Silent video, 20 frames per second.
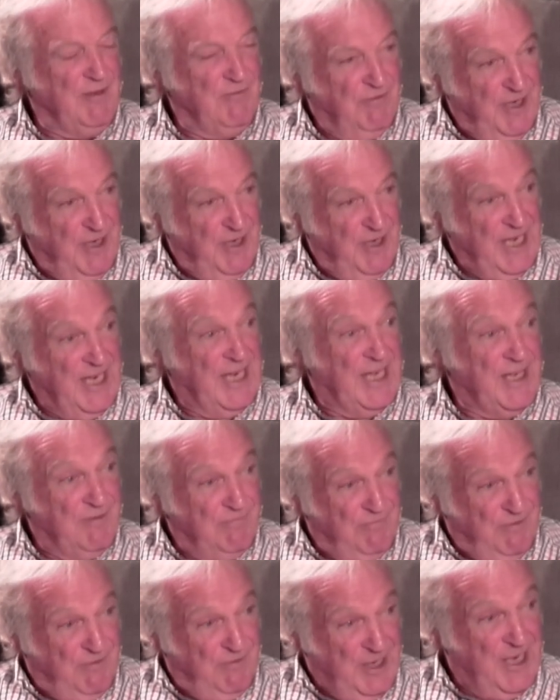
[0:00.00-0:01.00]
really,
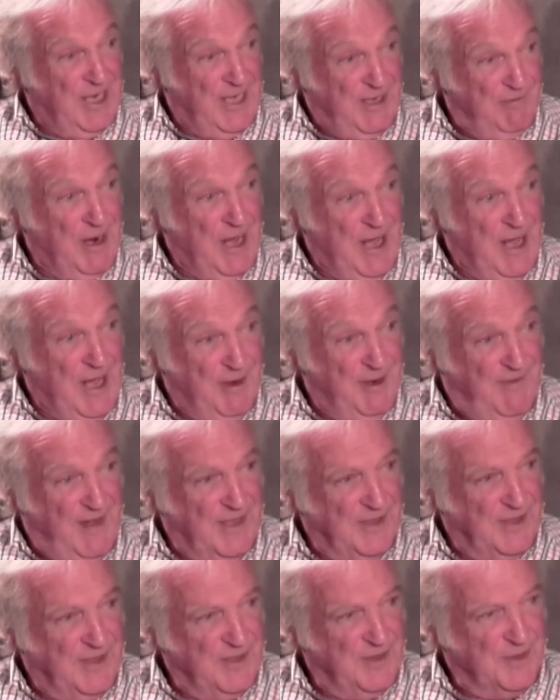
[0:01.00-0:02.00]
really rare
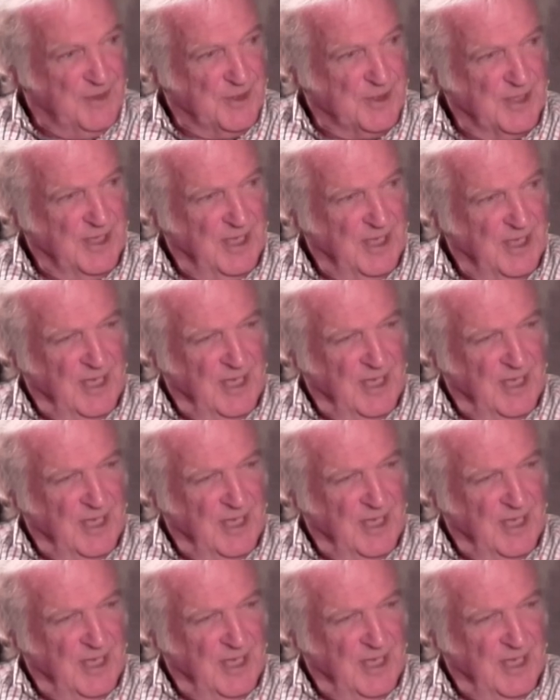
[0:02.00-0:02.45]
events.